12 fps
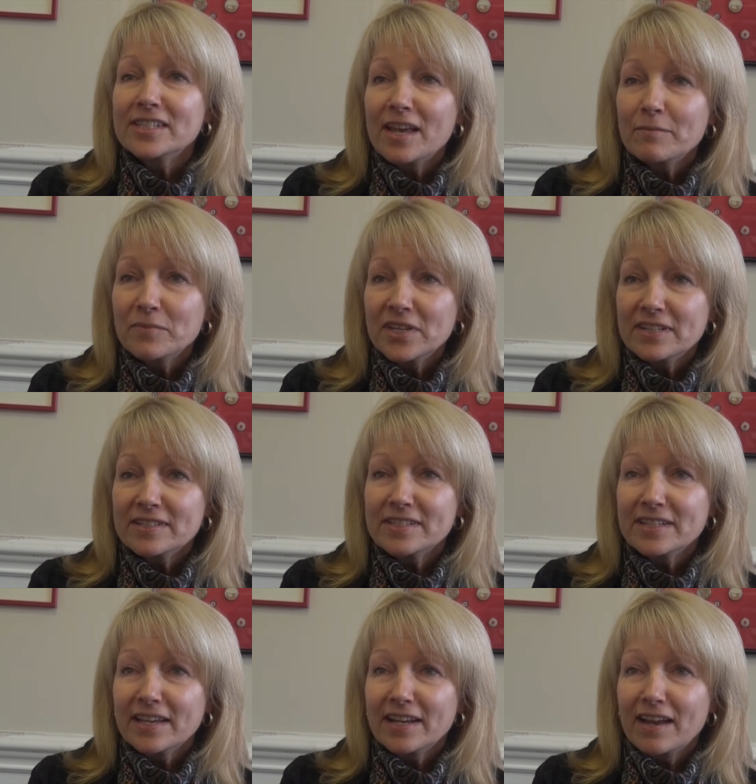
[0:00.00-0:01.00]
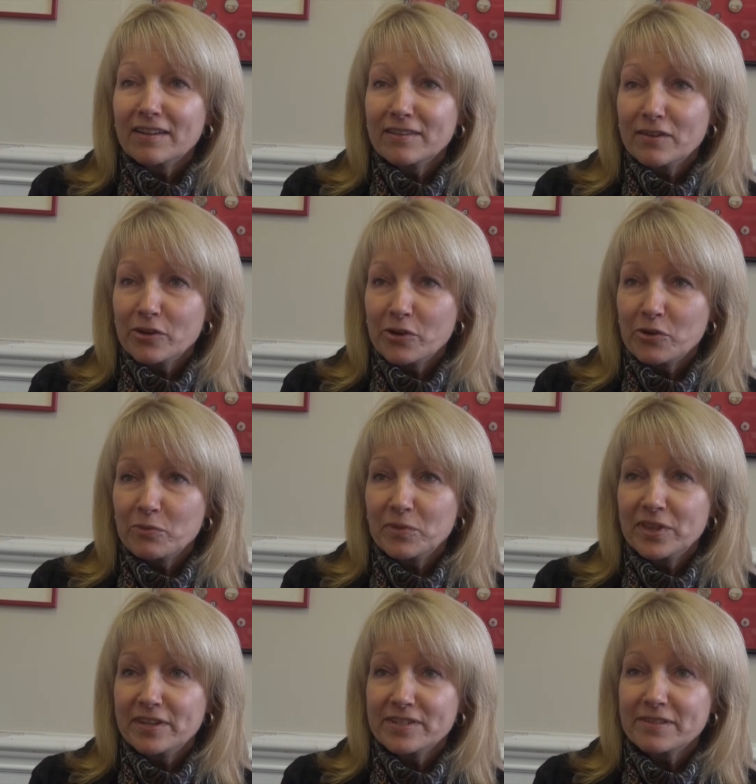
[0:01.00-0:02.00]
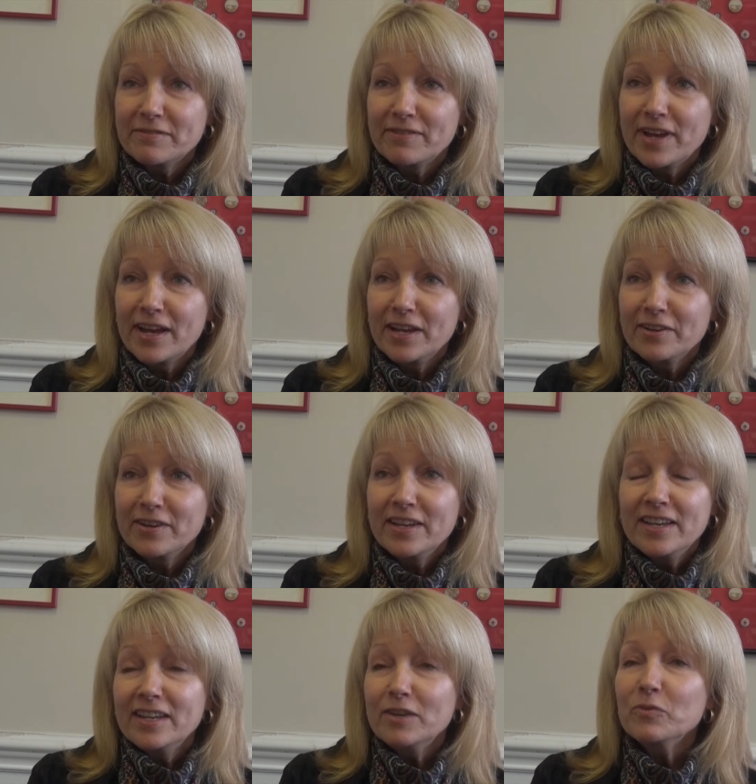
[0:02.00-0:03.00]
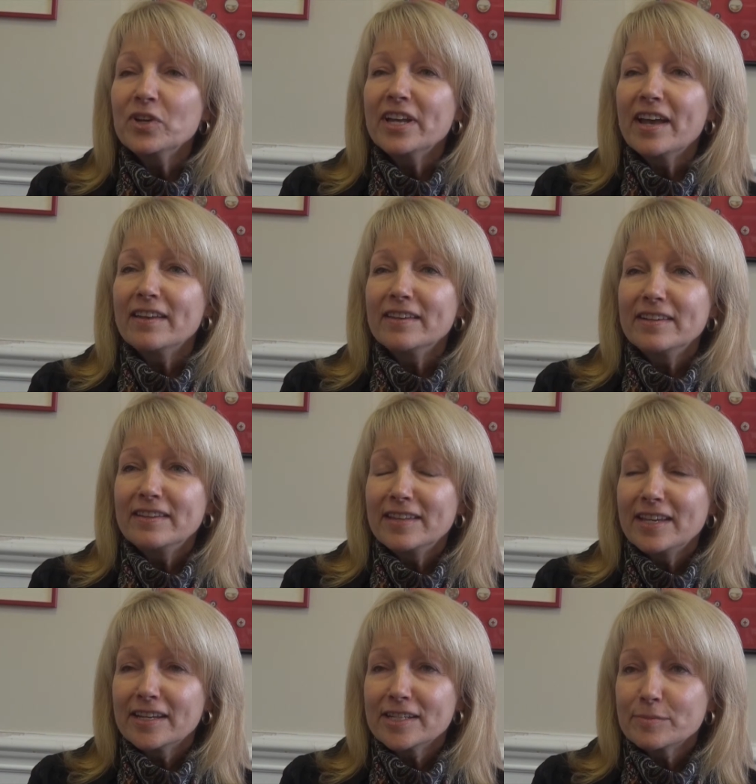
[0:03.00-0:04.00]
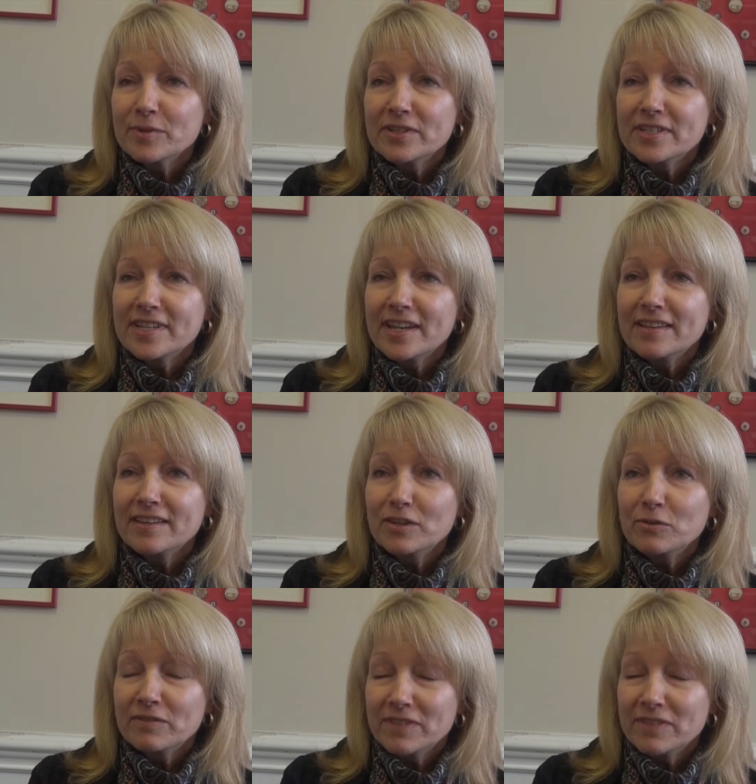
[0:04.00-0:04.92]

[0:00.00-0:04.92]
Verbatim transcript: 10 minutes to get out of their home when there's a fire. In reality, the experts say that you